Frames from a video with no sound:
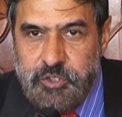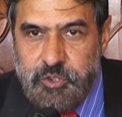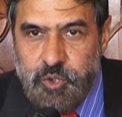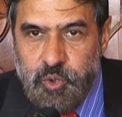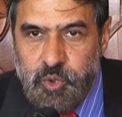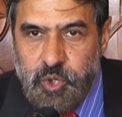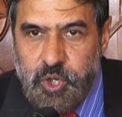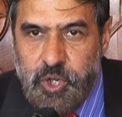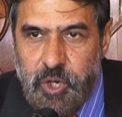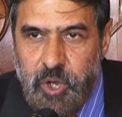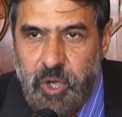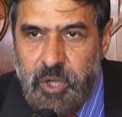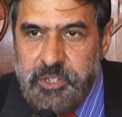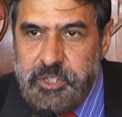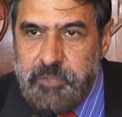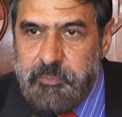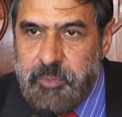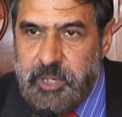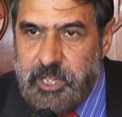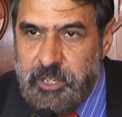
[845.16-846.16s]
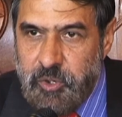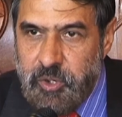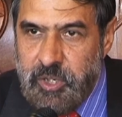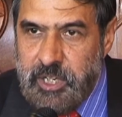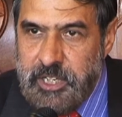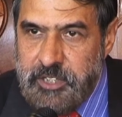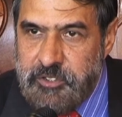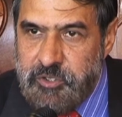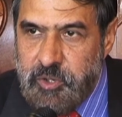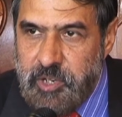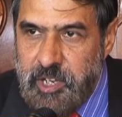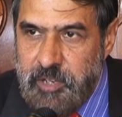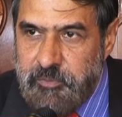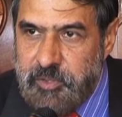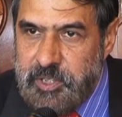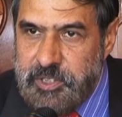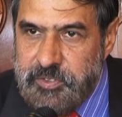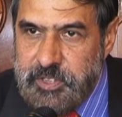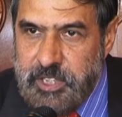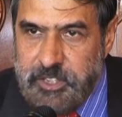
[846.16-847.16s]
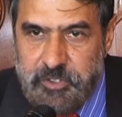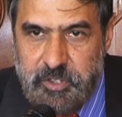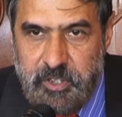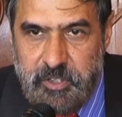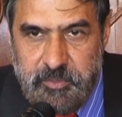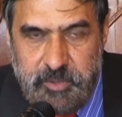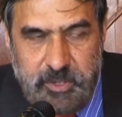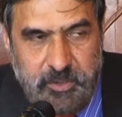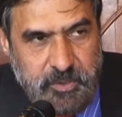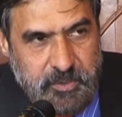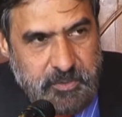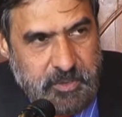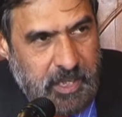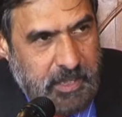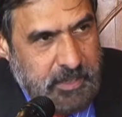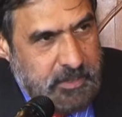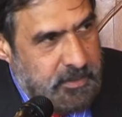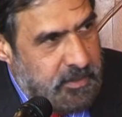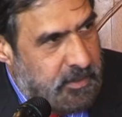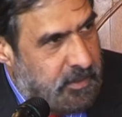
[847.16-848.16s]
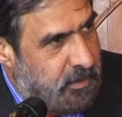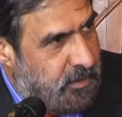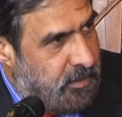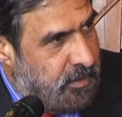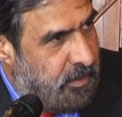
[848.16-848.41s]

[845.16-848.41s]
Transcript: do not percolate to every section of the society.